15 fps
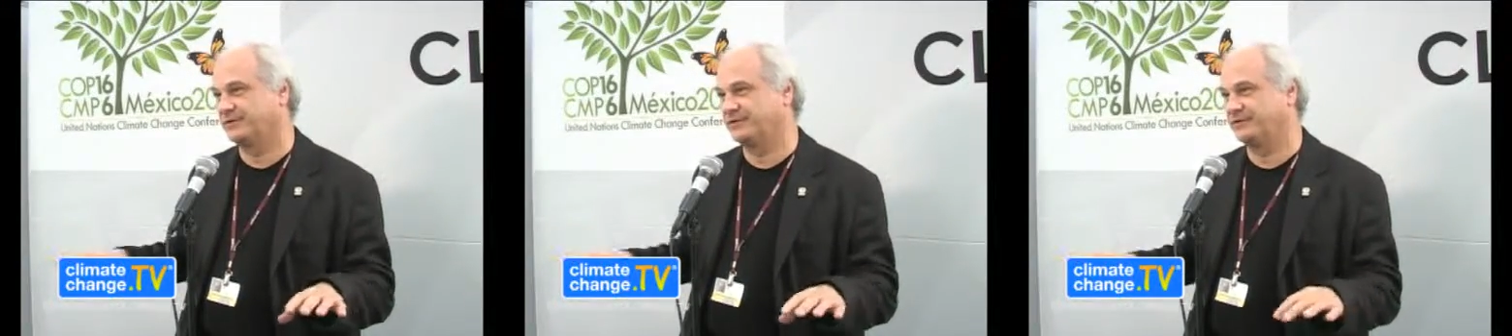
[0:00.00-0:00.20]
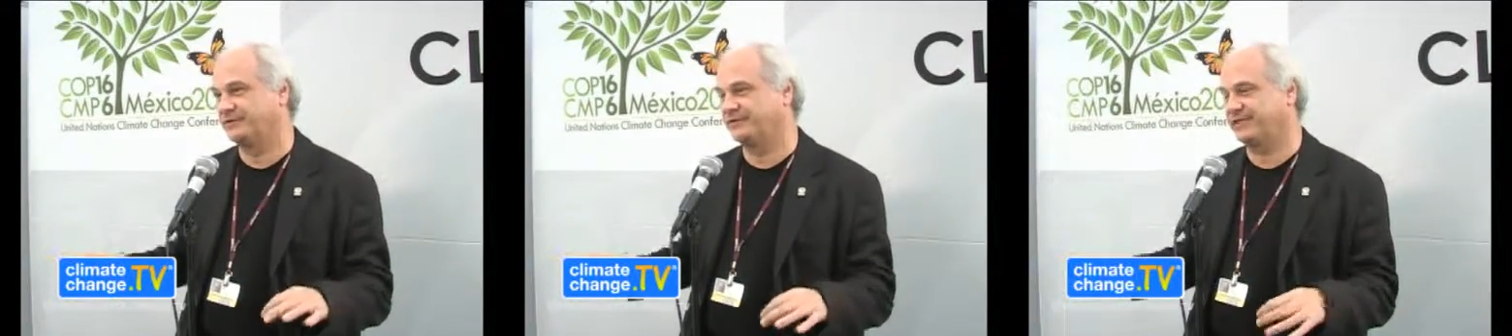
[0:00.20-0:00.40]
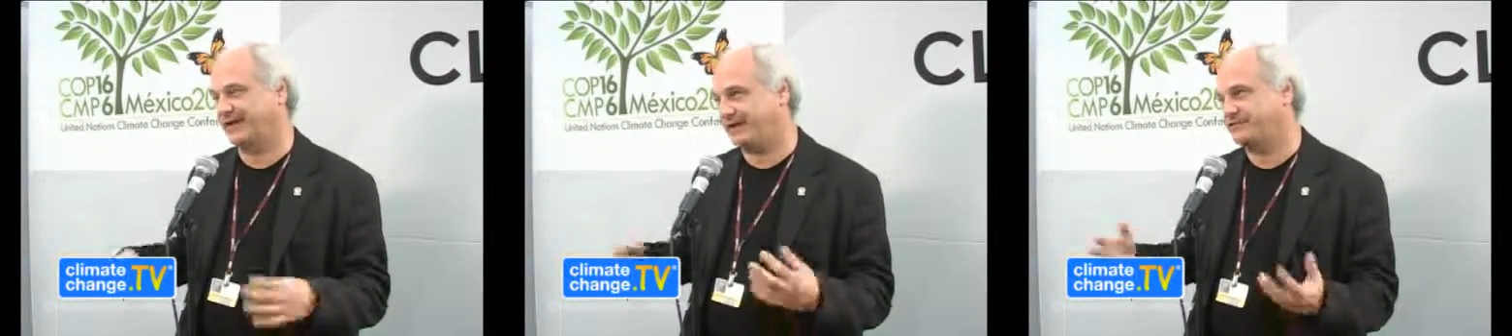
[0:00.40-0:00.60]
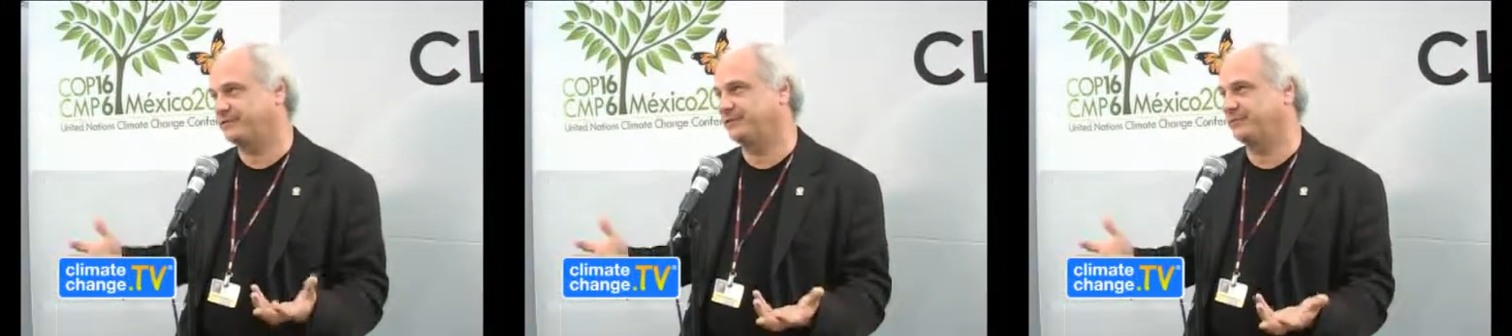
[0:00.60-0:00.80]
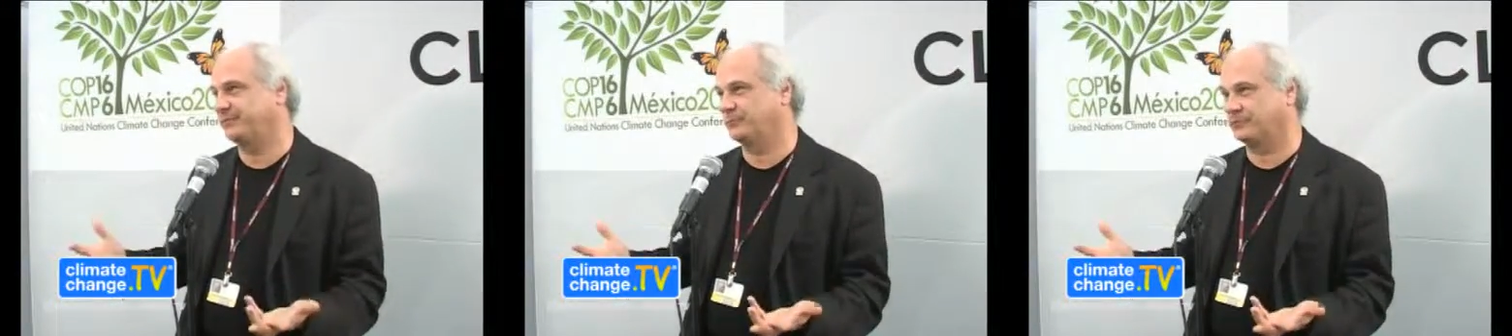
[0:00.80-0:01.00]
which is
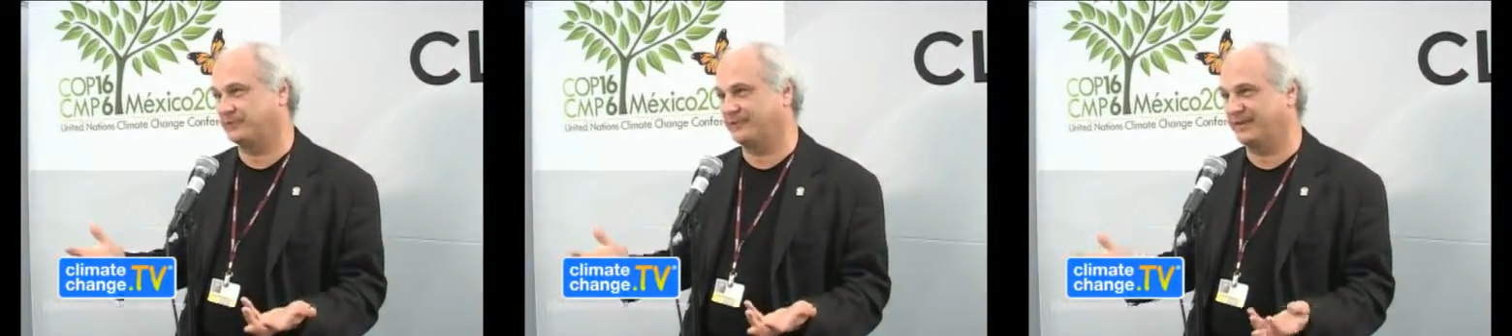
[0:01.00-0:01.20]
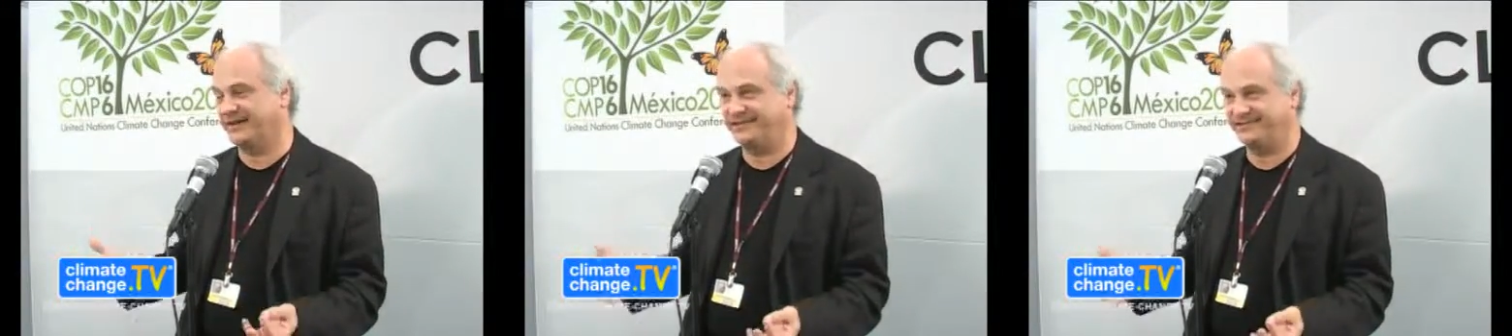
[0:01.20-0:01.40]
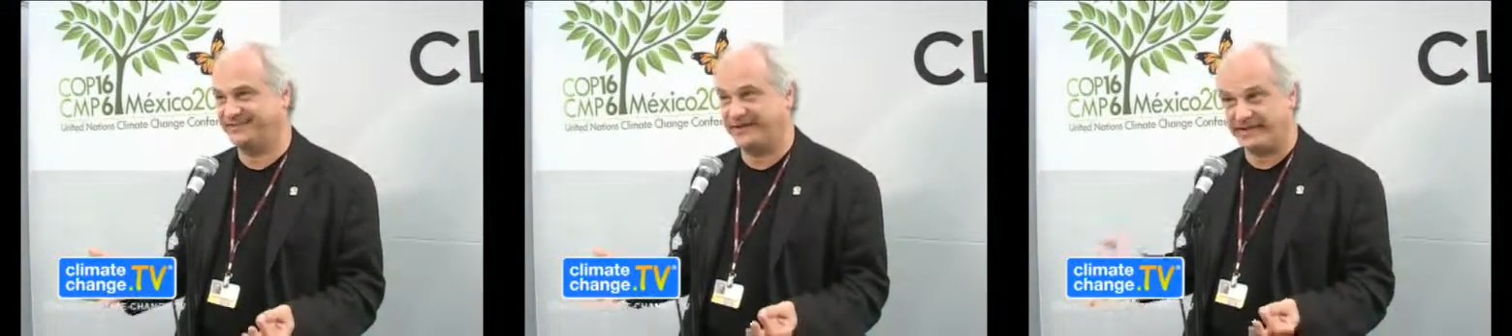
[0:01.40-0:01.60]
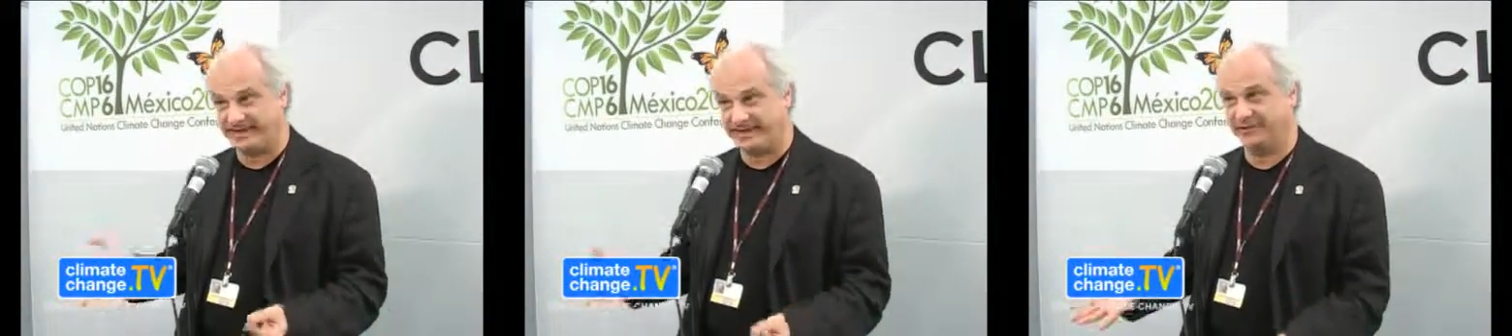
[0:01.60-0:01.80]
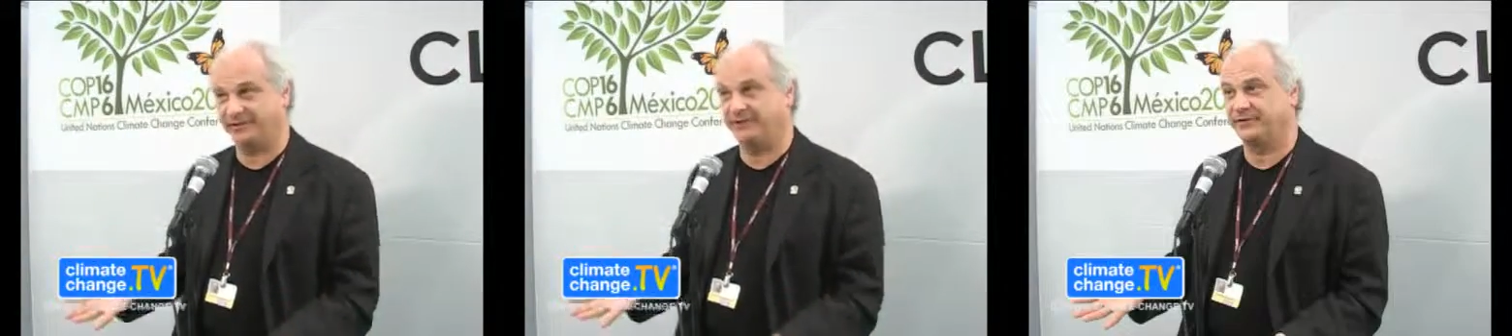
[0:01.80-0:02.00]
actually more of an ice
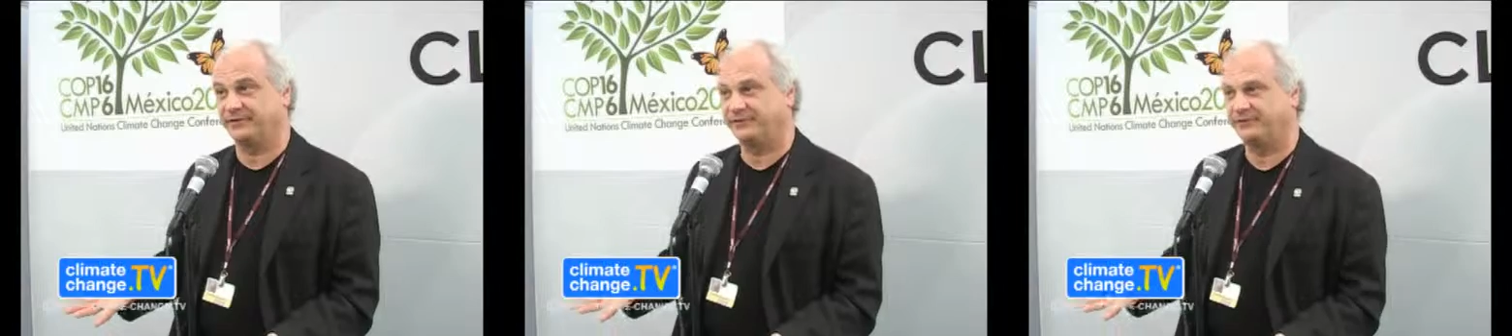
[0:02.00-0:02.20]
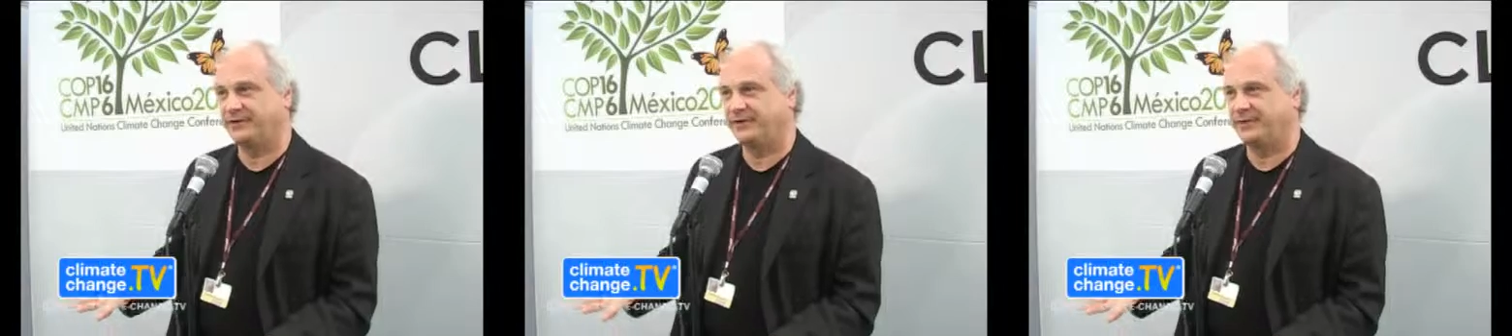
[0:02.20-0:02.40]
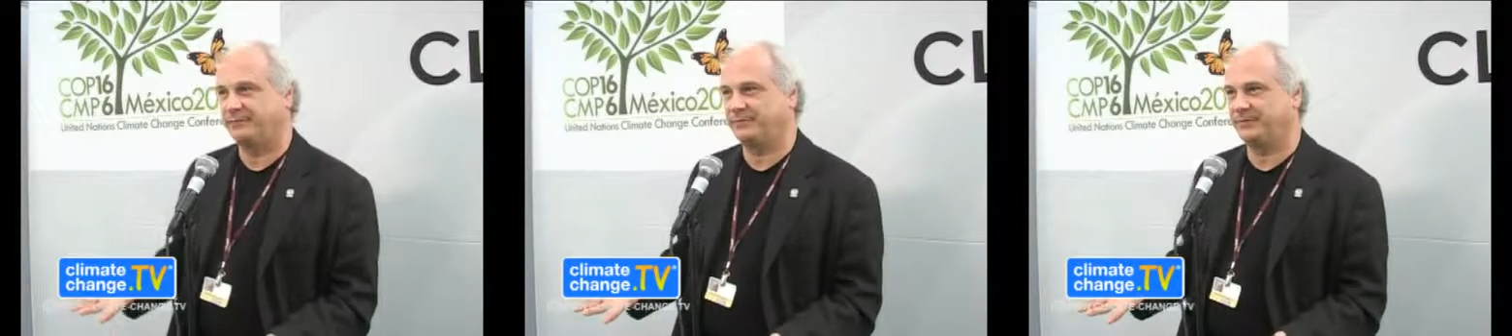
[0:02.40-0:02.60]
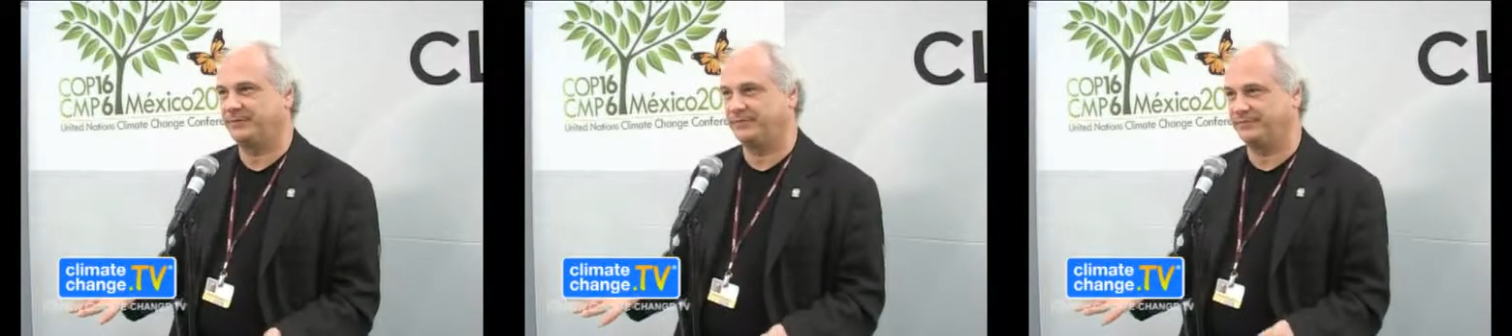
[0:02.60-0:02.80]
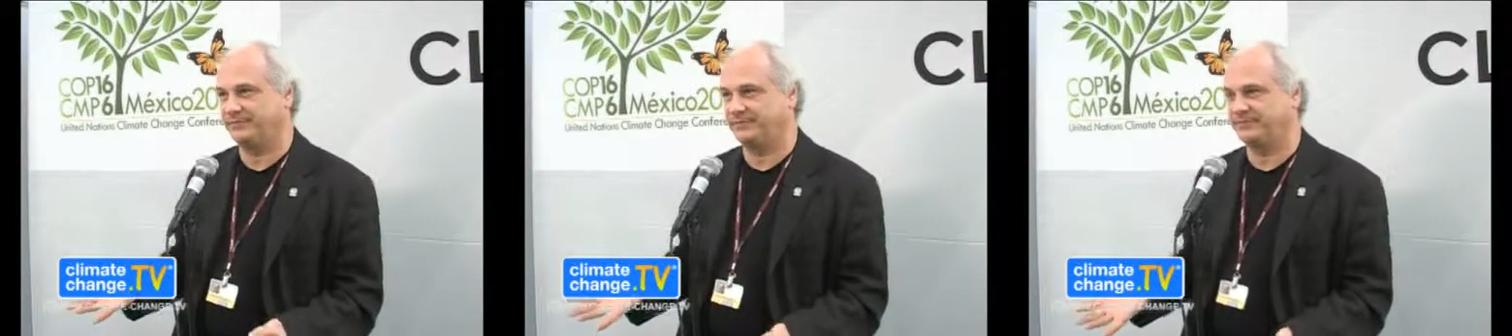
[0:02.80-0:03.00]
island
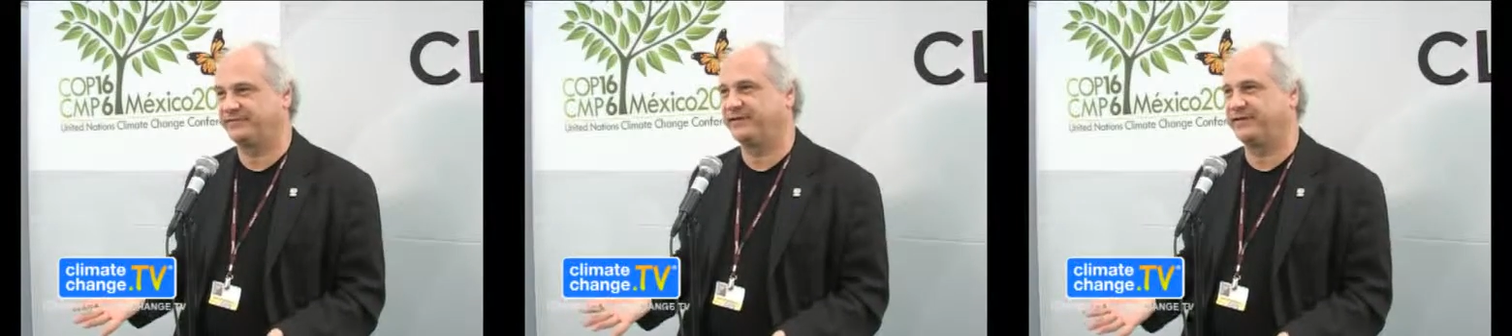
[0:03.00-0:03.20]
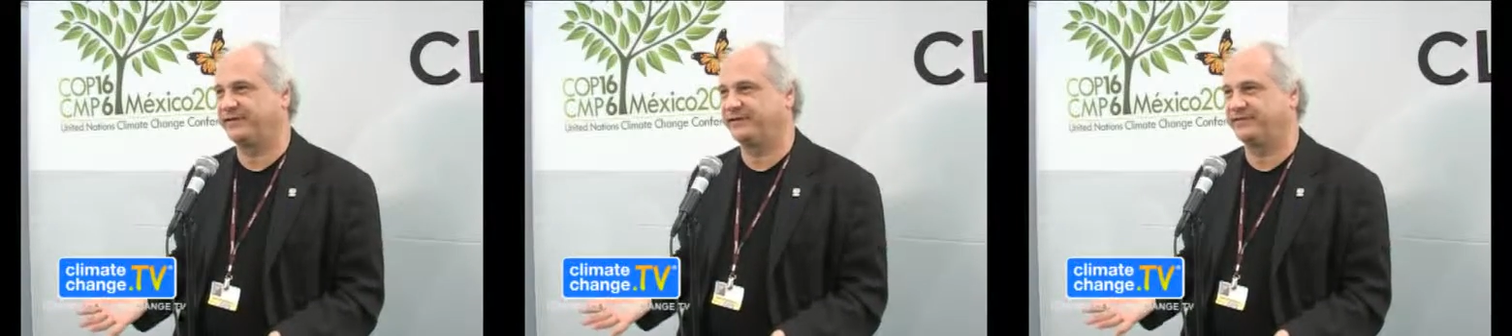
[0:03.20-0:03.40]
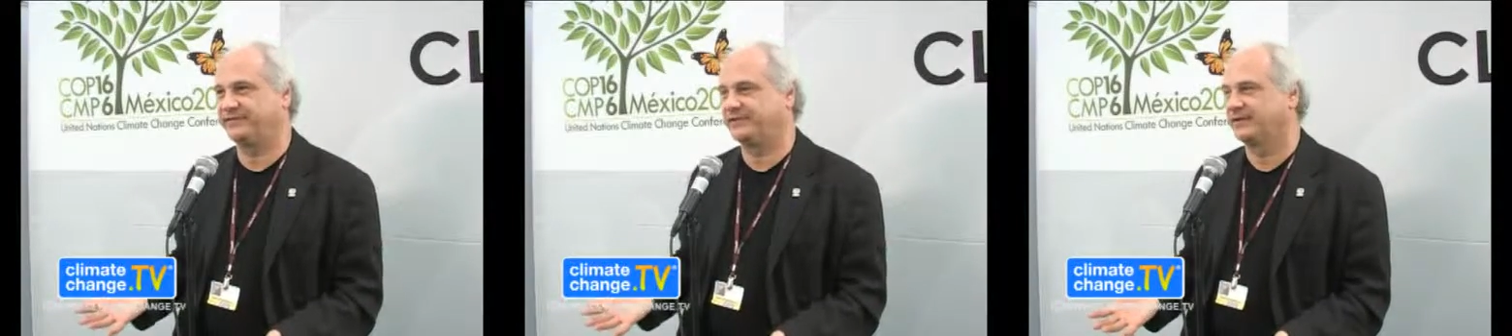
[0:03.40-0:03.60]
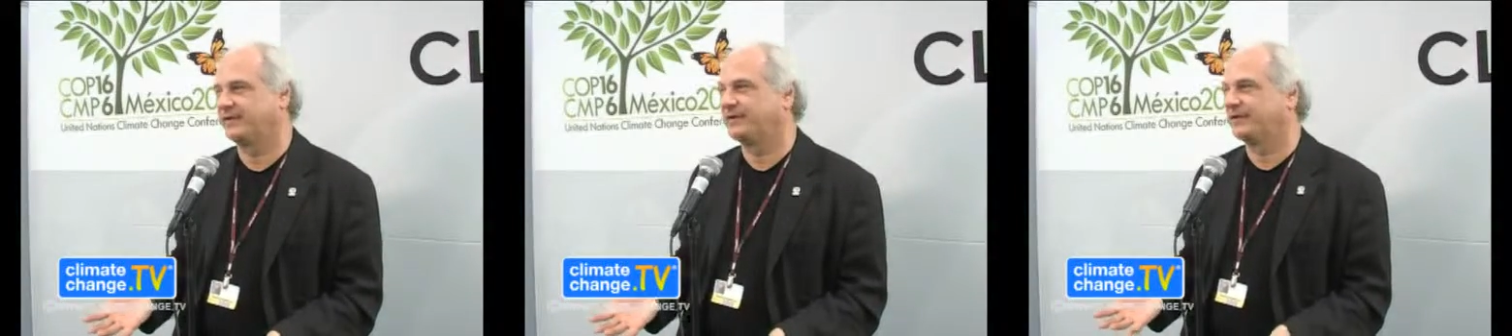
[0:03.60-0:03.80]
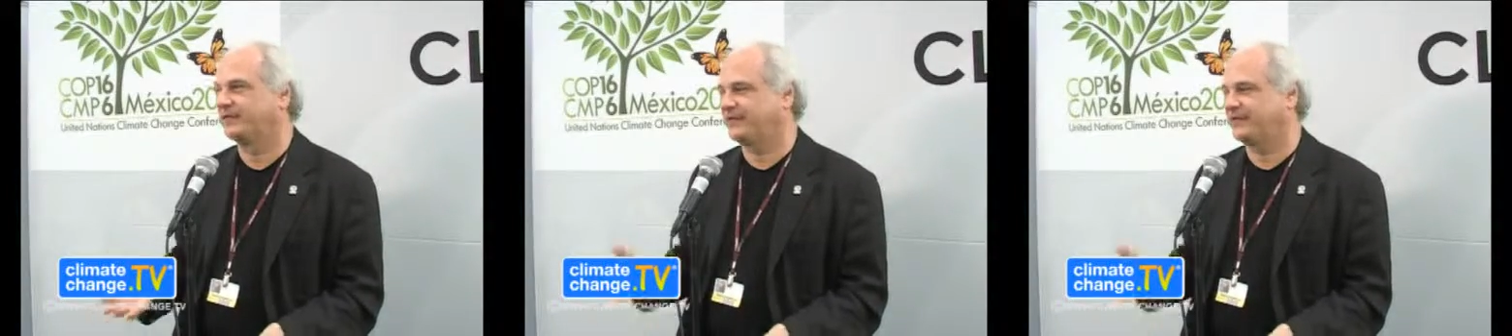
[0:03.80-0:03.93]
because of its size.